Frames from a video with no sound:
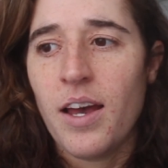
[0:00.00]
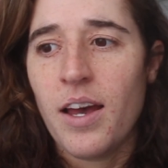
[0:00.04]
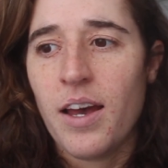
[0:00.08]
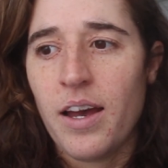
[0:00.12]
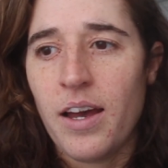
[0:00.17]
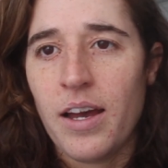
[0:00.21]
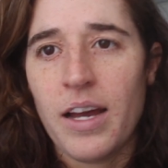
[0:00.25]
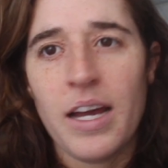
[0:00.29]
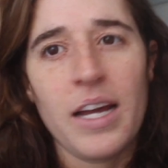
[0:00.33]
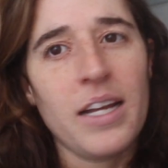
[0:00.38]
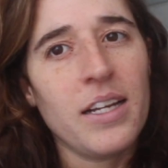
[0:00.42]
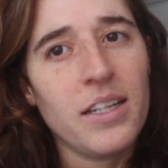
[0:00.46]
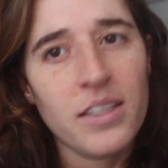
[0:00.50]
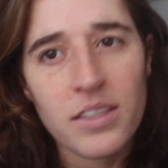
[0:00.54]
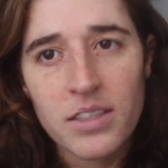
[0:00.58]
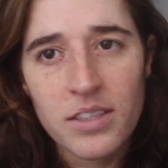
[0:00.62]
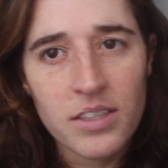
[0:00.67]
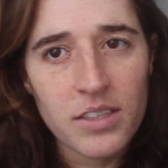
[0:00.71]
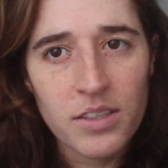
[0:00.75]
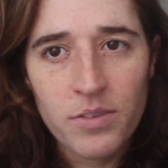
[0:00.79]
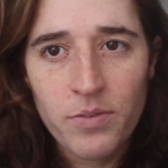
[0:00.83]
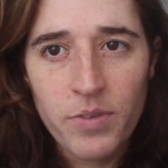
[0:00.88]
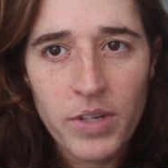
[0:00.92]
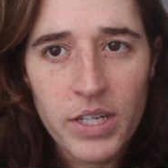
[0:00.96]
And
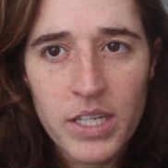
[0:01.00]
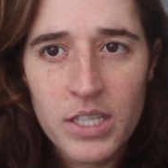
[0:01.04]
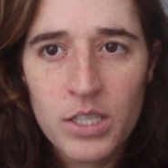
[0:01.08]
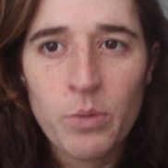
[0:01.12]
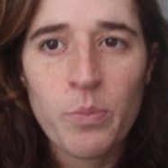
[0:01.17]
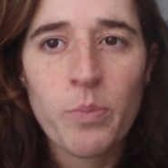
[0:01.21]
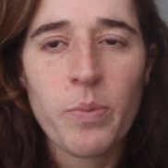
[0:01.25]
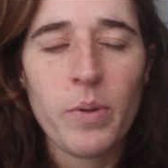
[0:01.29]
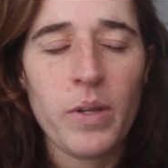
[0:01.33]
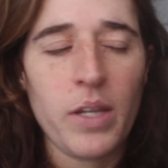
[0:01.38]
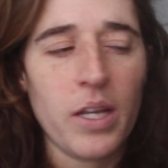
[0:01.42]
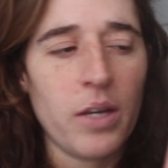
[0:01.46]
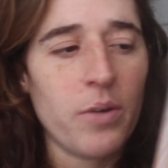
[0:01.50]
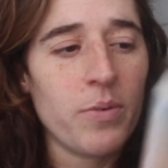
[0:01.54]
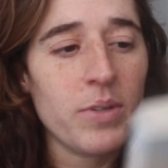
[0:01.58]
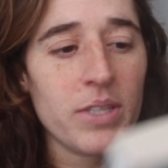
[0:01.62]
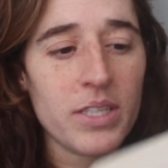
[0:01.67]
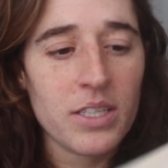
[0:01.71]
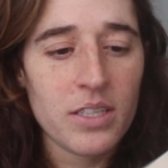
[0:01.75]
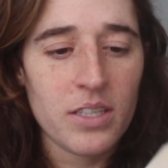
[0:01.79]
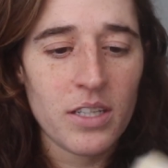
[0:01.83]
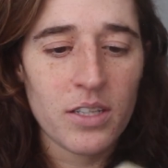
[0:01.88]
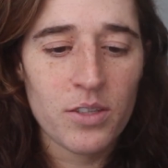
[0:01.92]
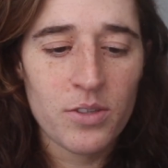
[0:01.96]
it's a very simple
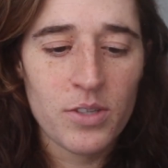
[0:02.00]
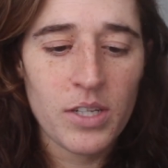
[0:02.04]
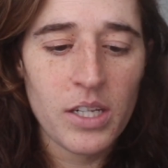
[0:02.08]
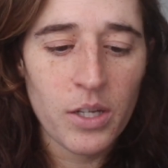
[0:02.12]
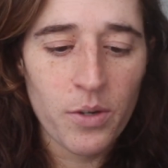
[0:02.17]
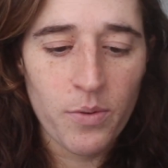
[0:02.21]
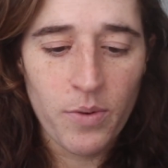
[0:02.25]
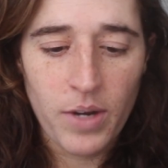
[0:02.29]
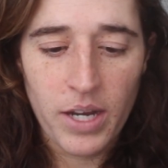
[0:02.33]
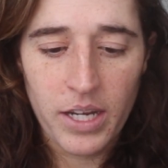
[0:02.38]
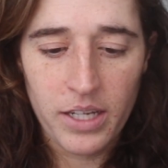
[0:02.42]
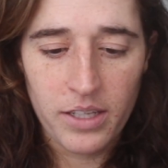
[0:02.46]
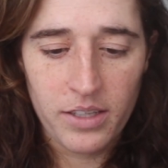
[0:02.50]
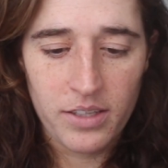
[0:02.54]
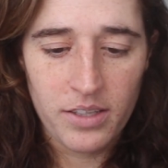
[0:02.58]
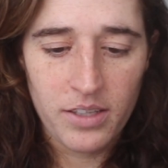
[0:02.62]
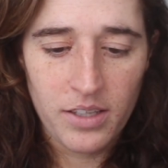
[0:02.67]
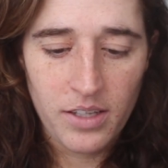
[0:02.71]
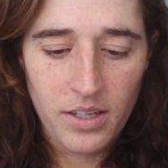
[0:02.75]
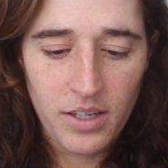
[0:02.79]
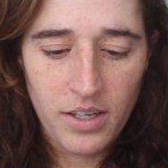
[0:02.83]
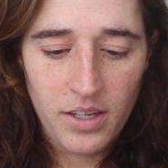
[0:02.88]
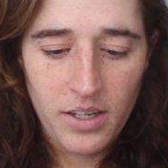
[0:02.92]
language. It's actually quite